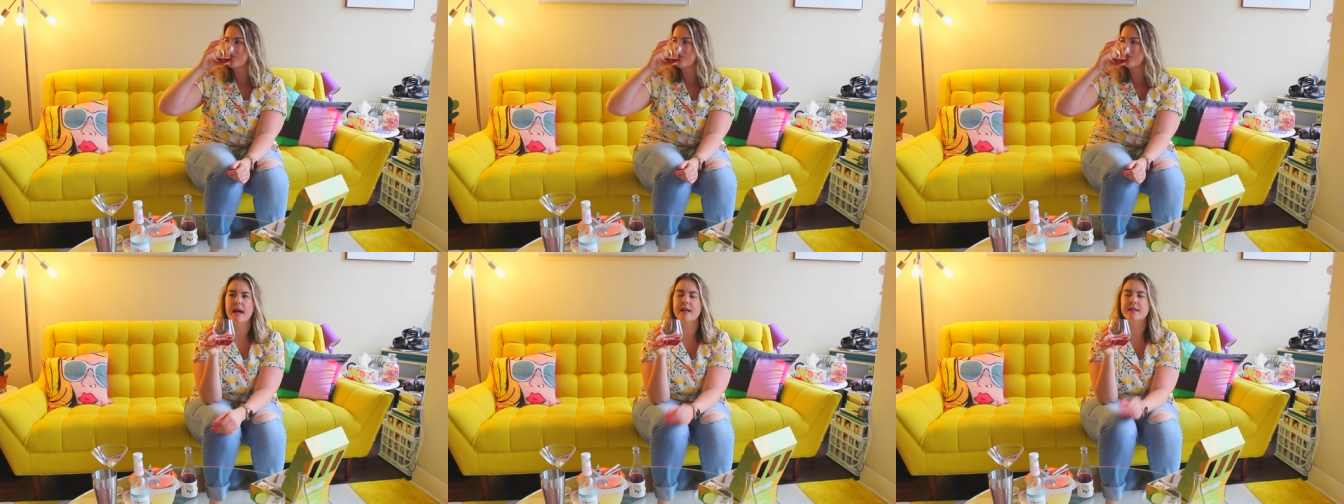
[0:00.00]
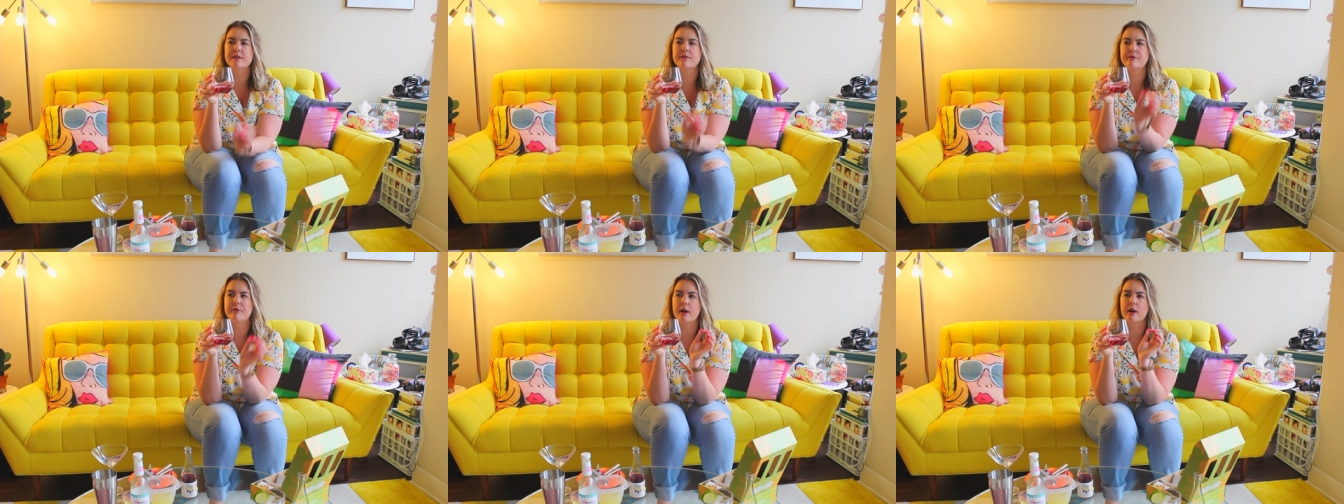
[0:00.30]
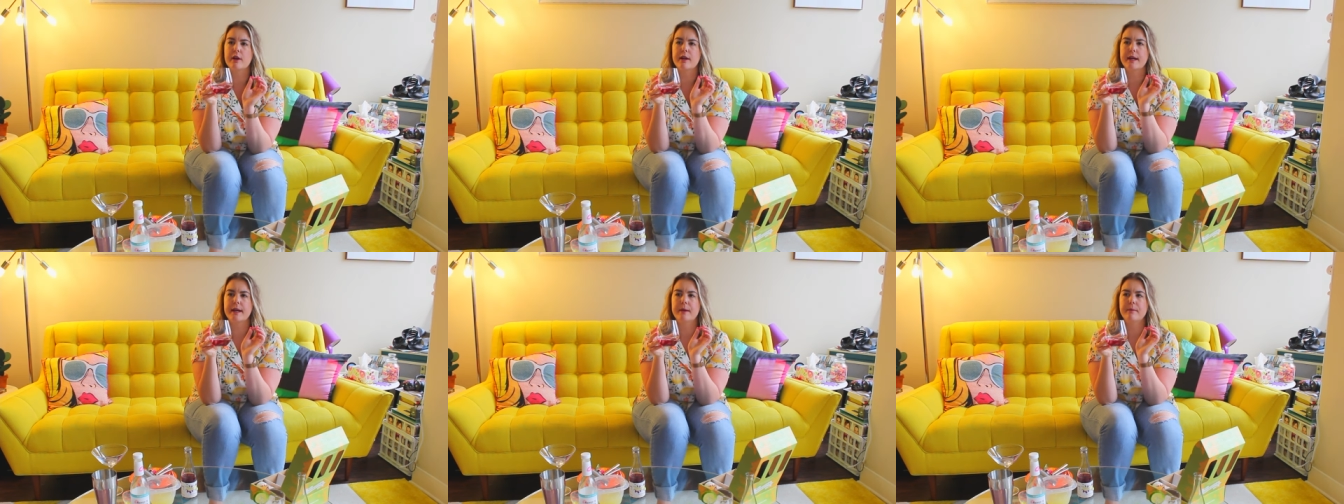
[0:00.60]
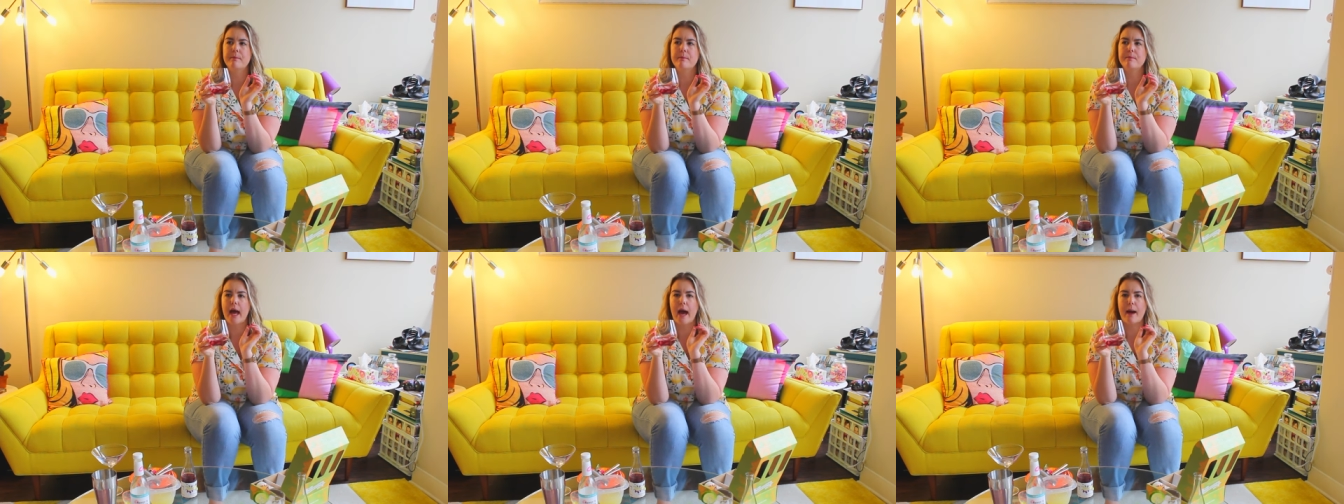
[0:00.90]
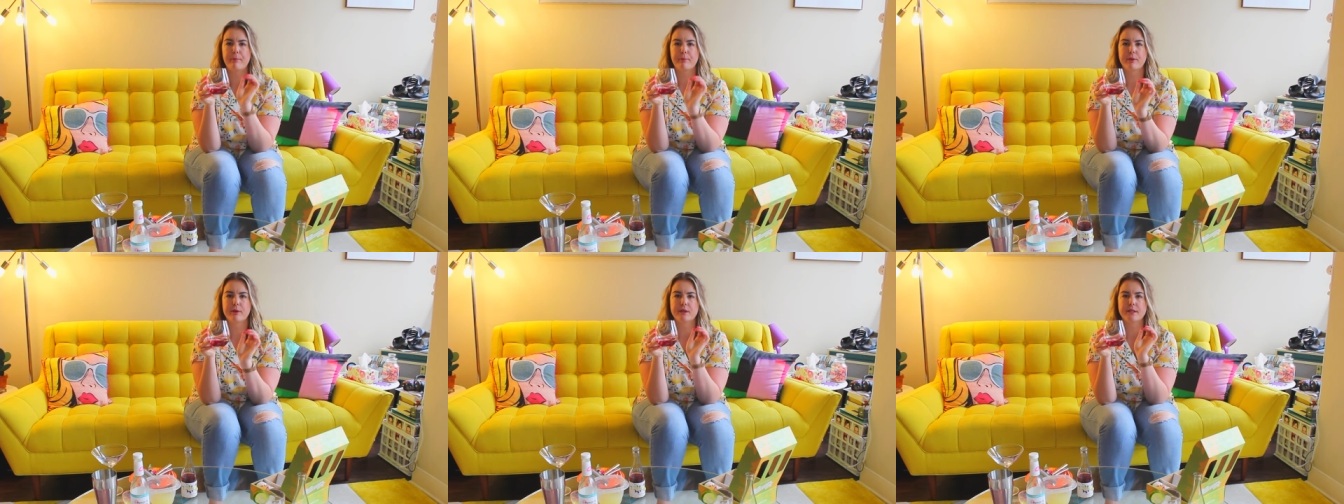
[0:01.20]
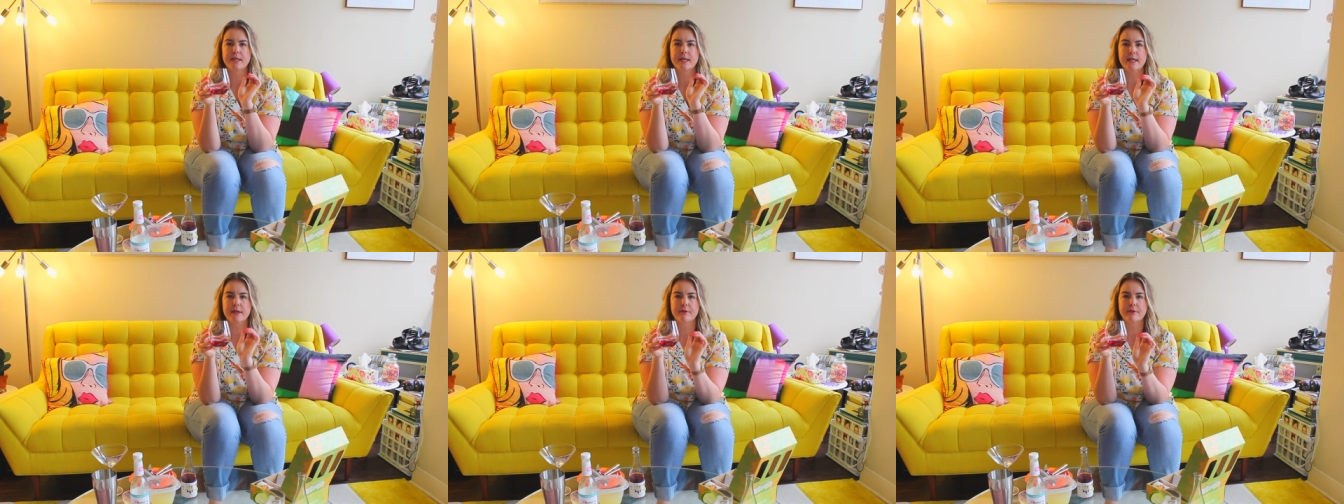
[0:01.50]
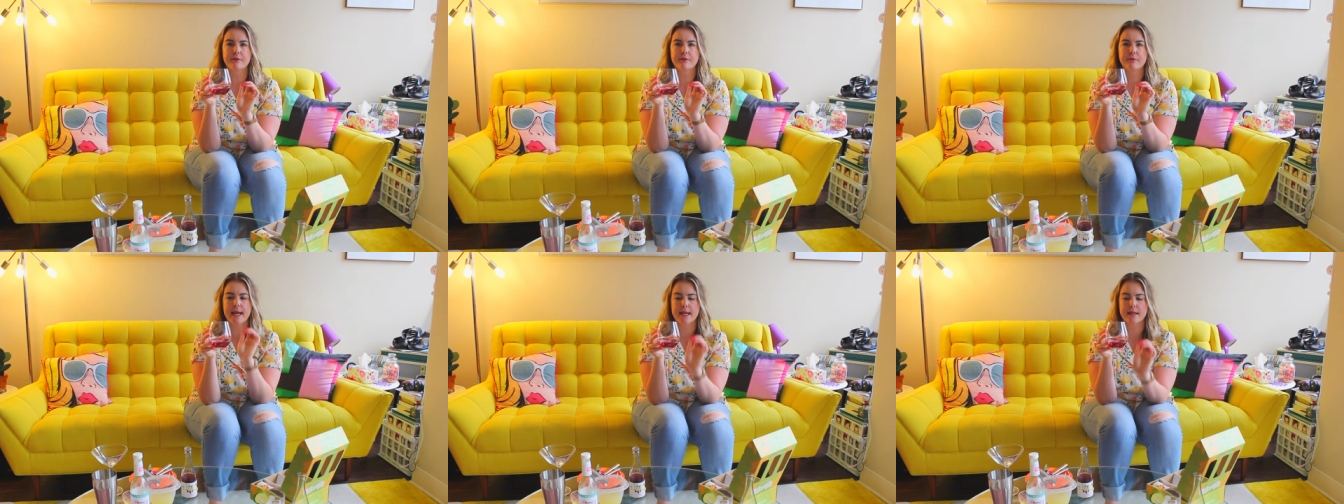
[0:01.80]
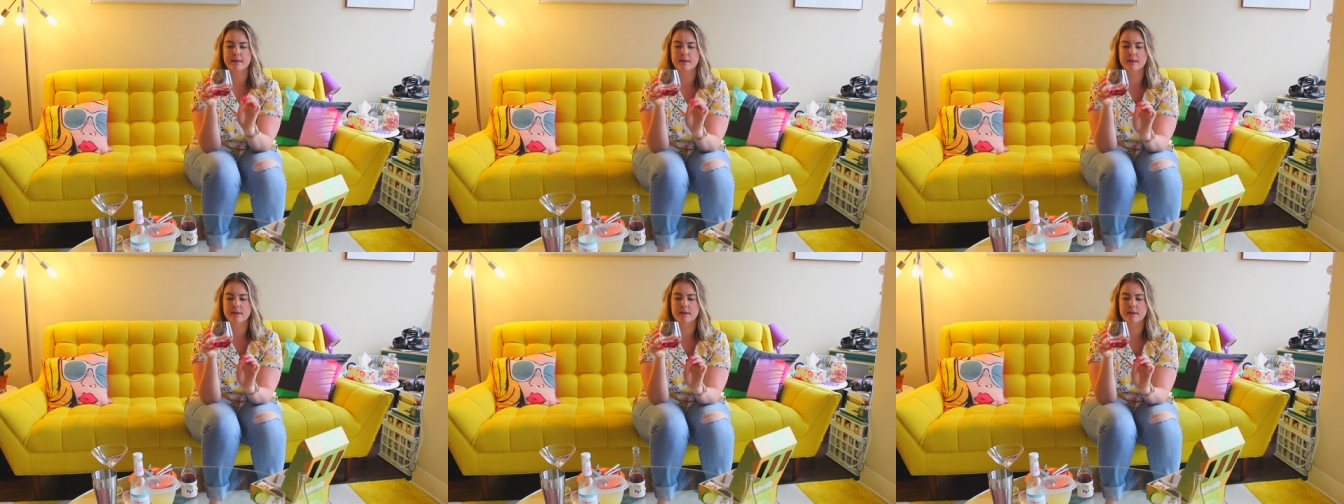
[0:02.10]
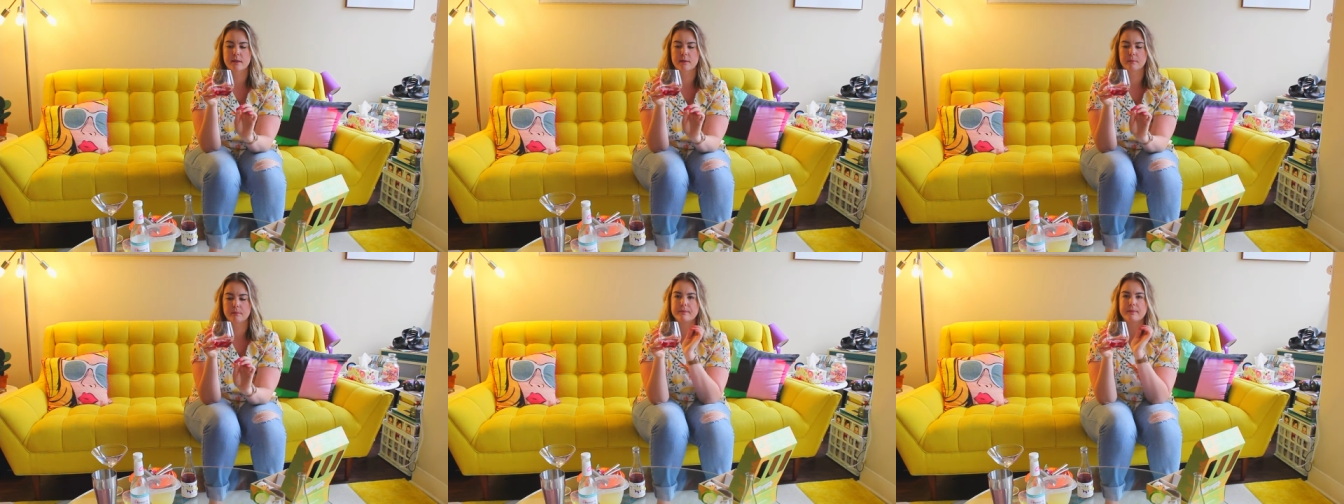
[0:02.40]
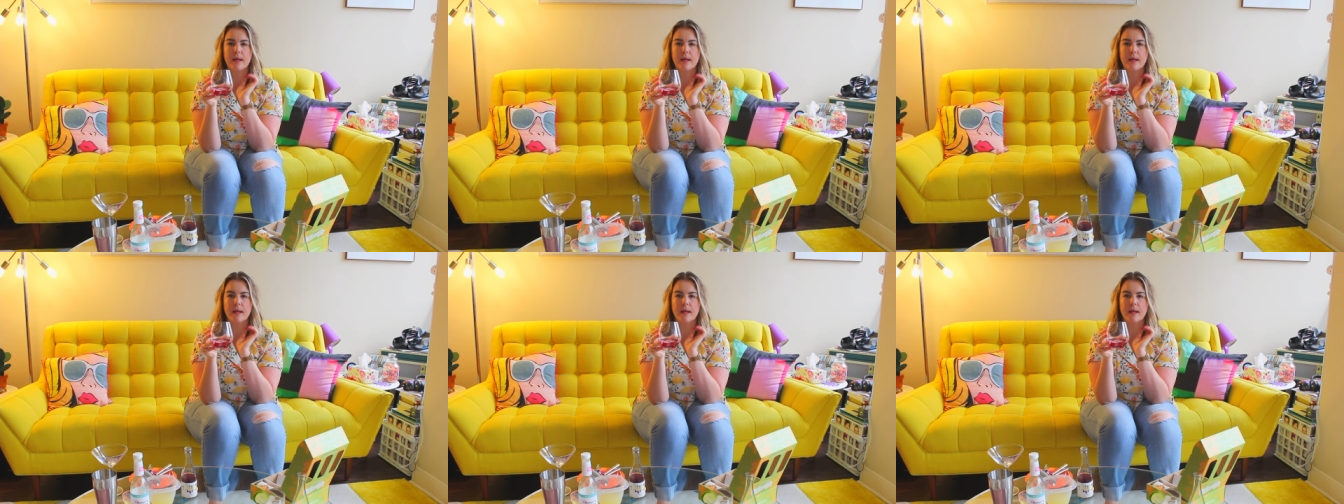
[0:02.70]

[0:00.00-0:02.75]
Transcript: It has a very aperitif taste.